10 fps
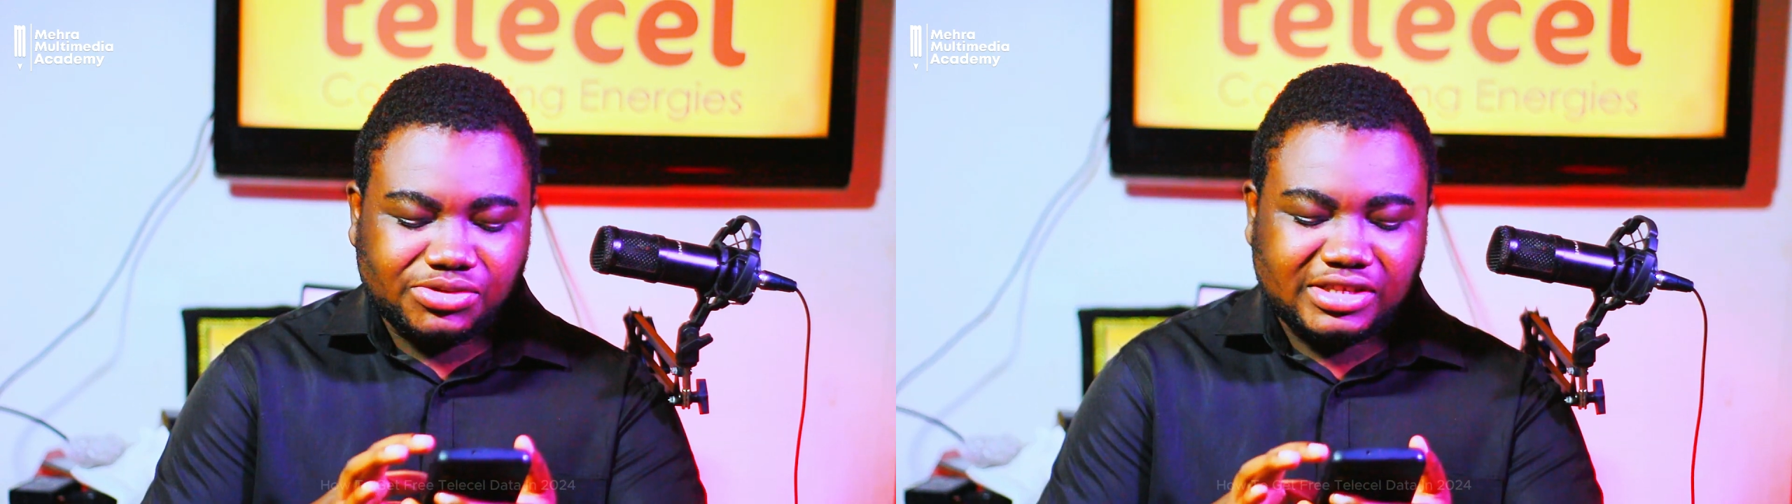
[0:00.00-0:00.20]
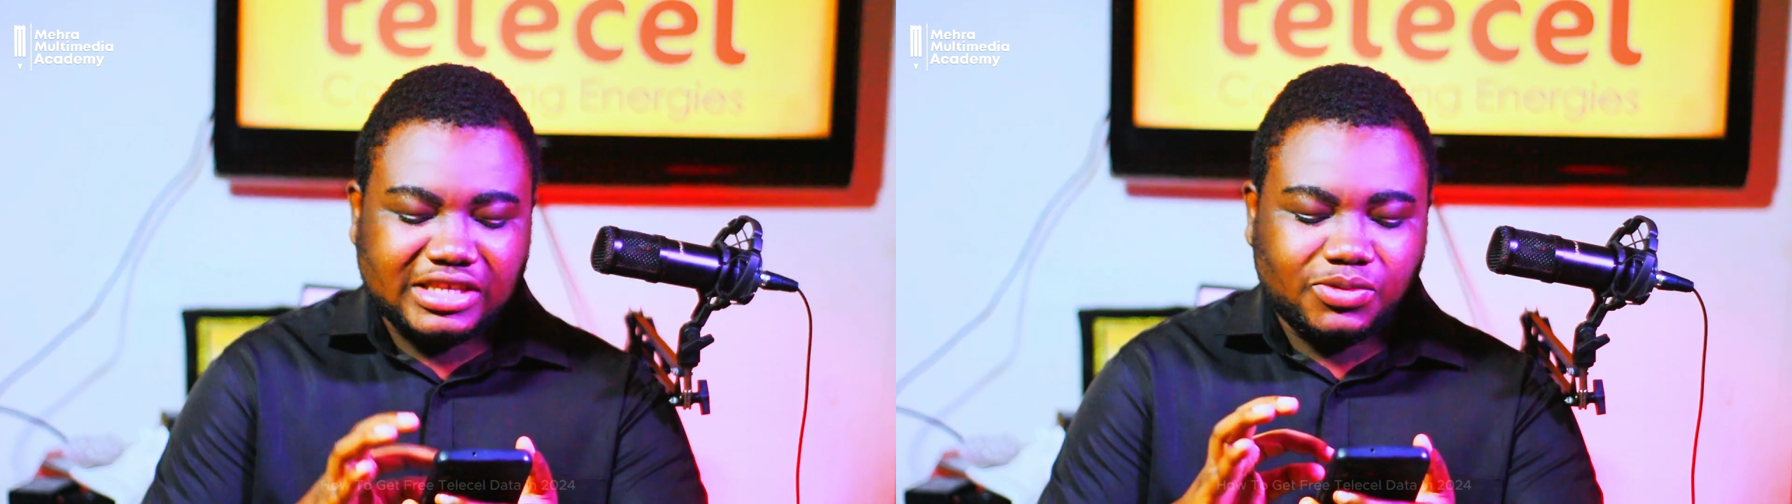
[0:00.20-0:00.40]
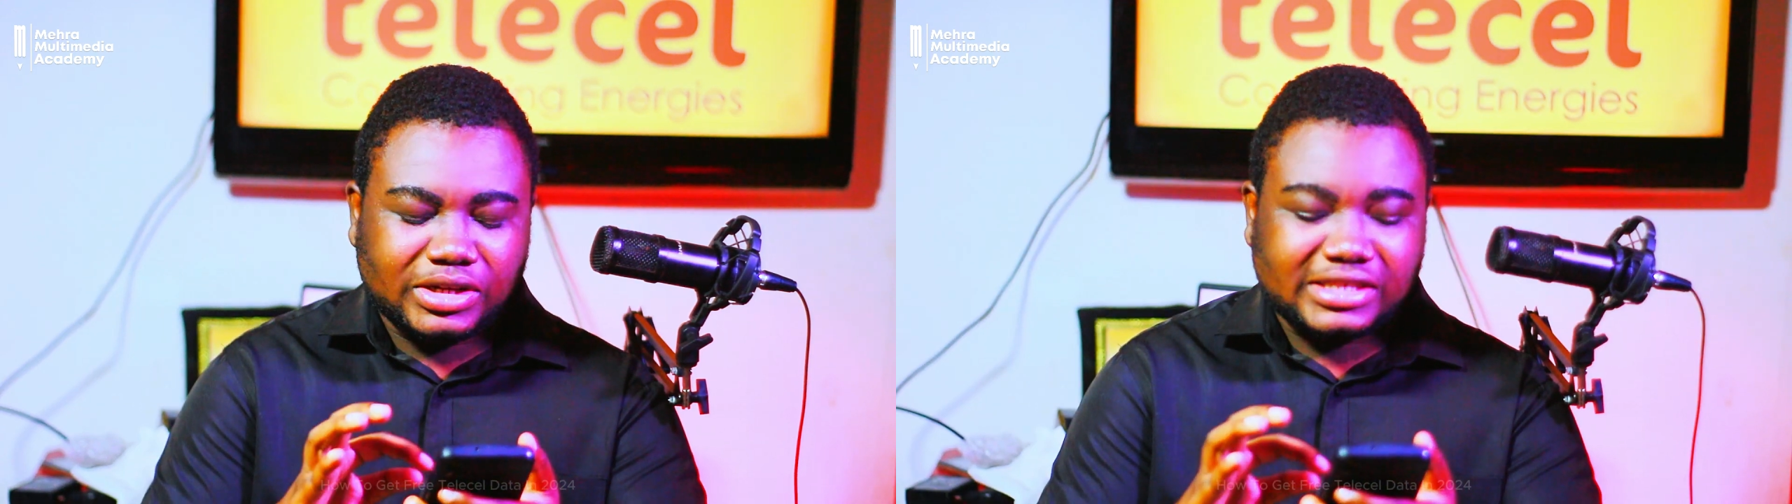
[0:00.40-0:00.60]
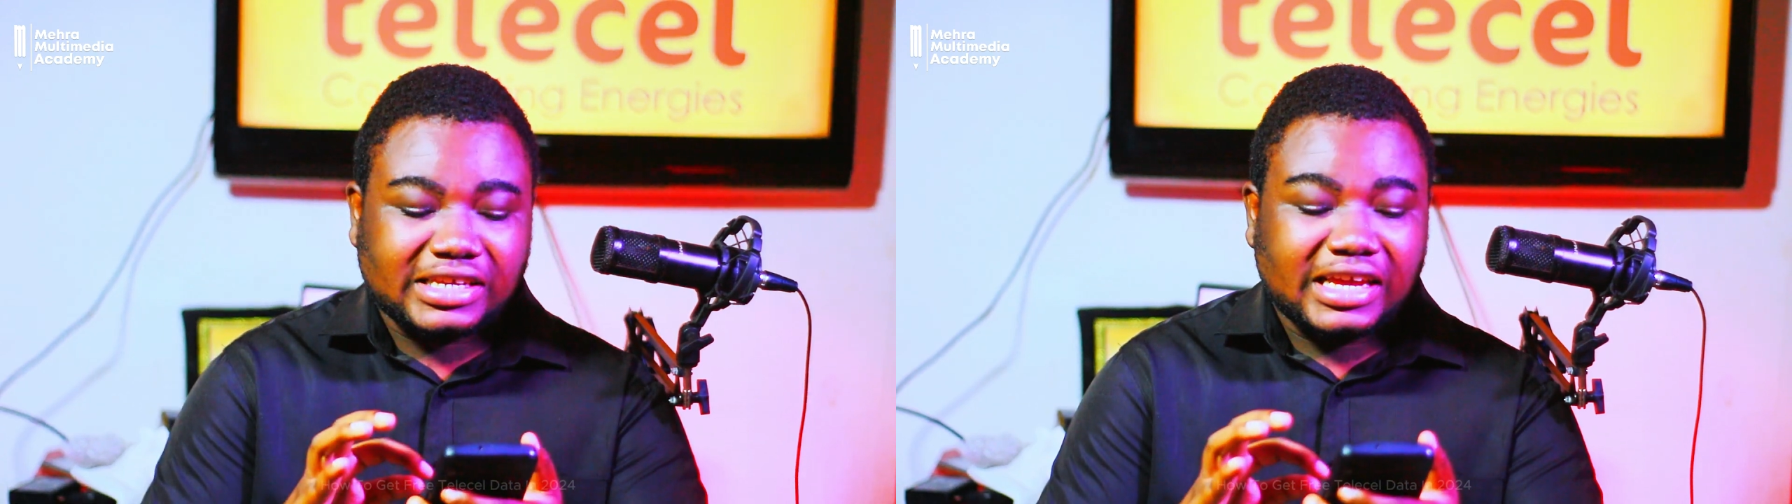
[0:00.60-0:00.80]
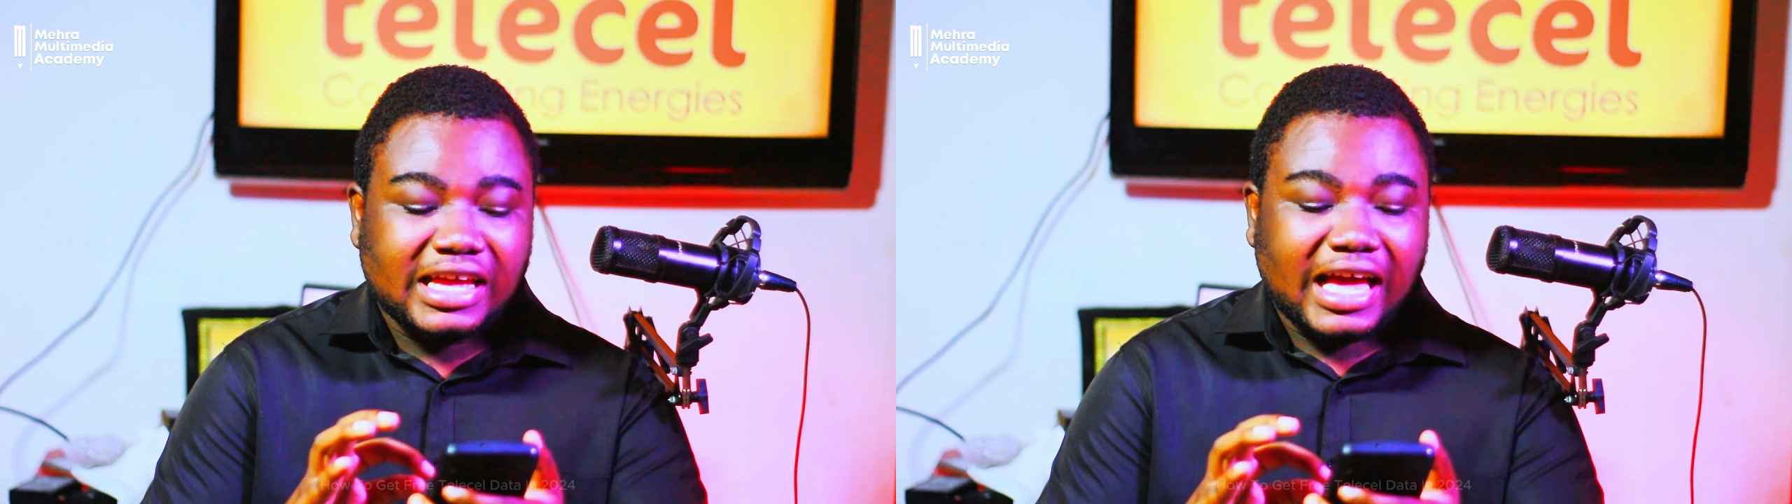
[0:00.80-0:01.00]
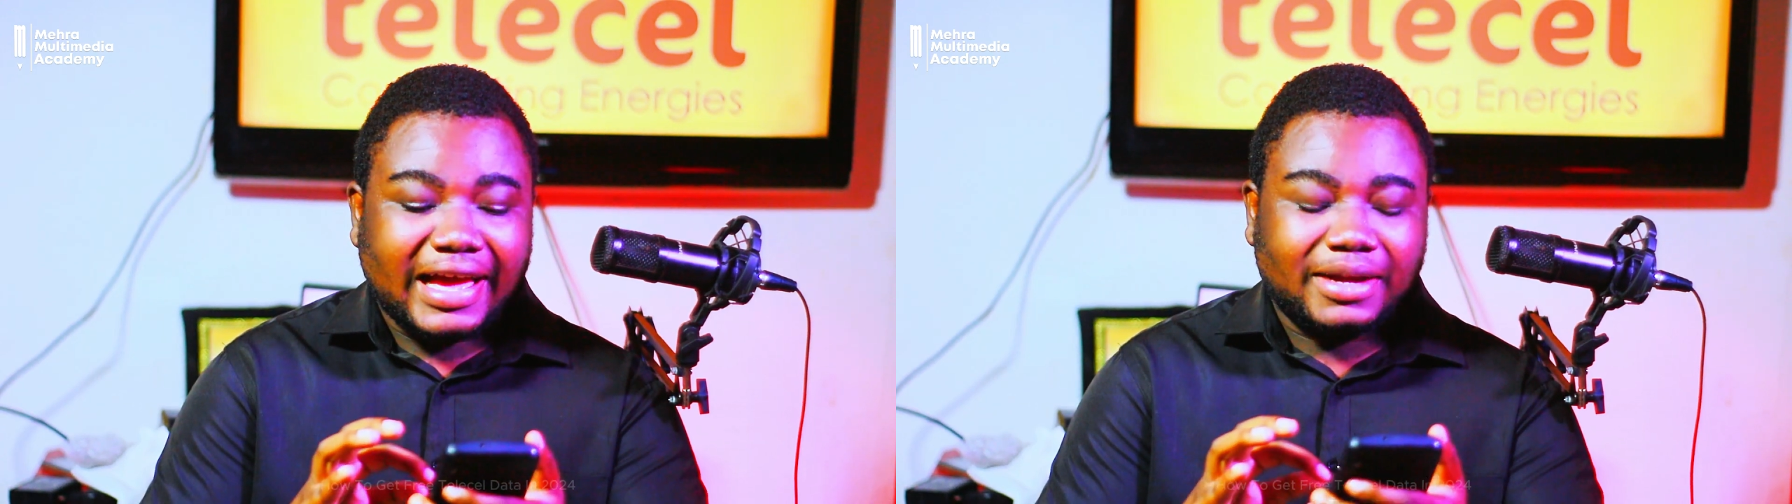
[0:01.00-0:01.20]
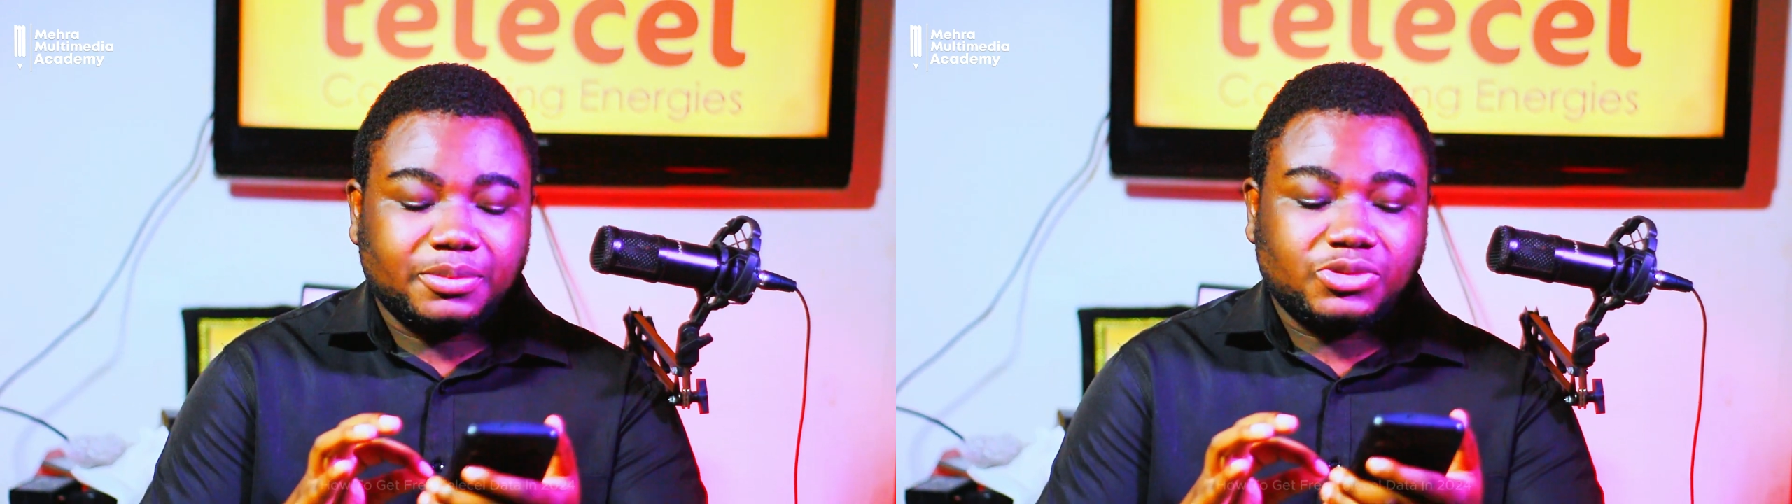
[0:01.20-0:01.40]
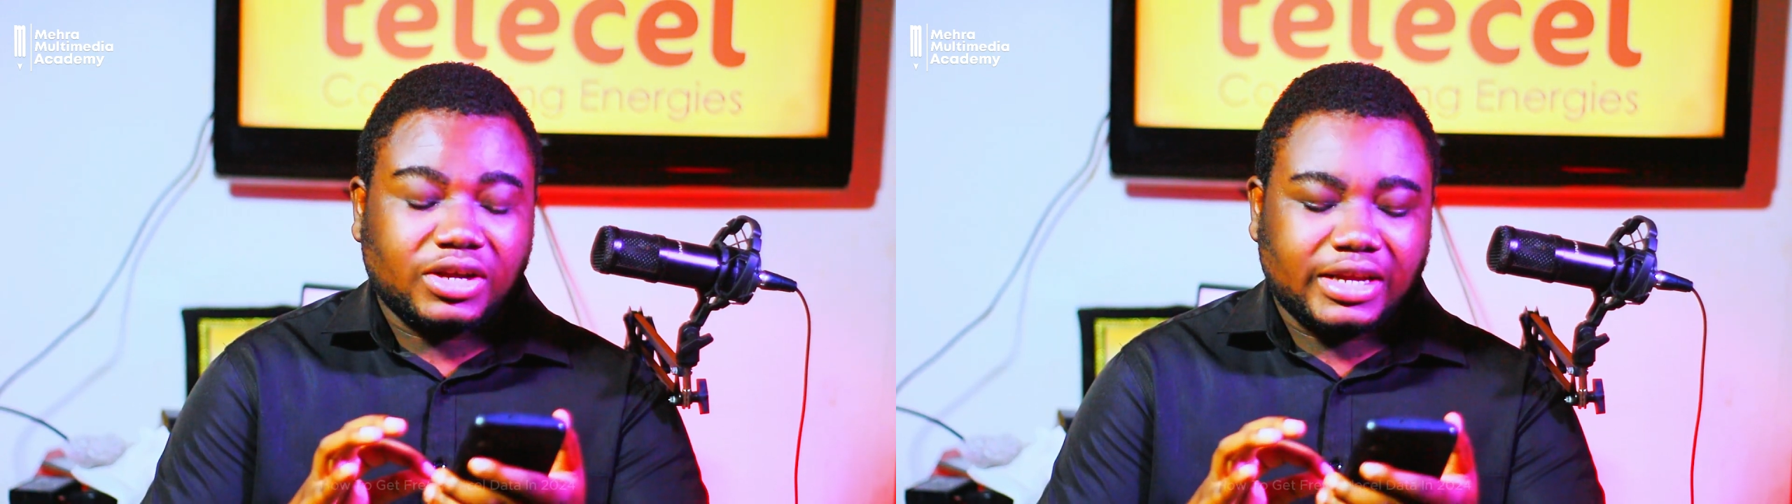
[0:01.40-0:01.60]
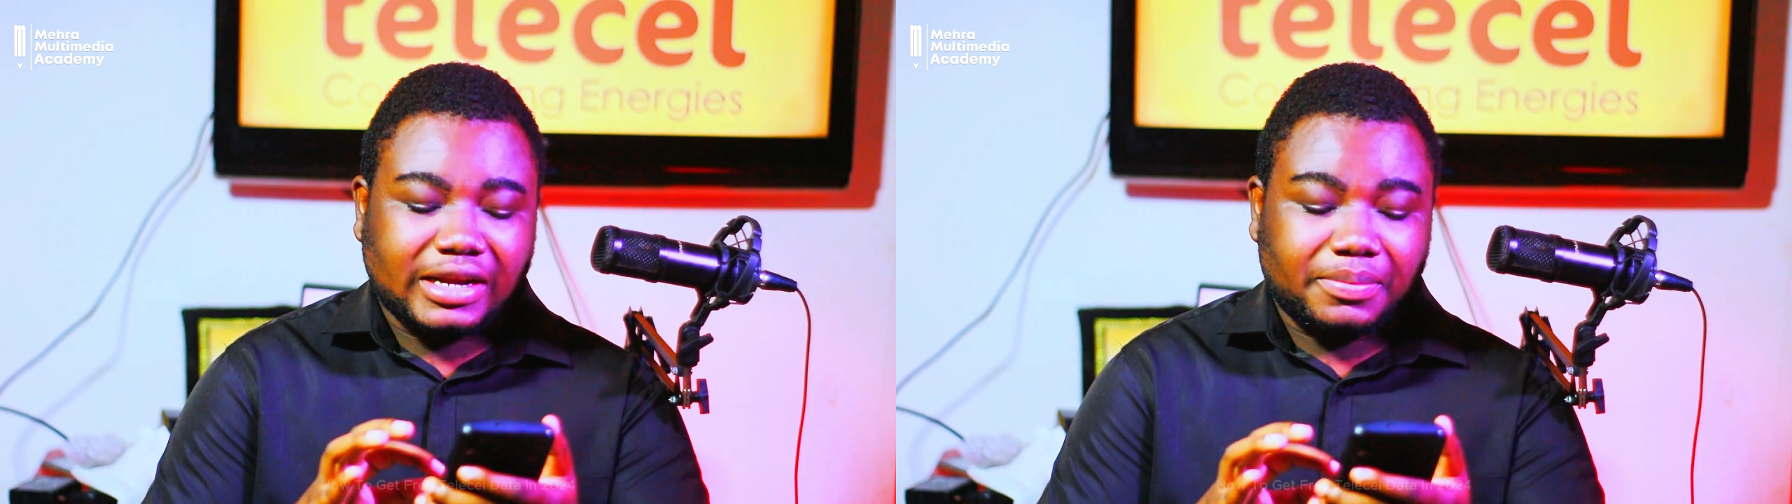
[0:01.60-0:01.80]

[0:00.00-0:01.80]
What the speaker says: you see what I'm talking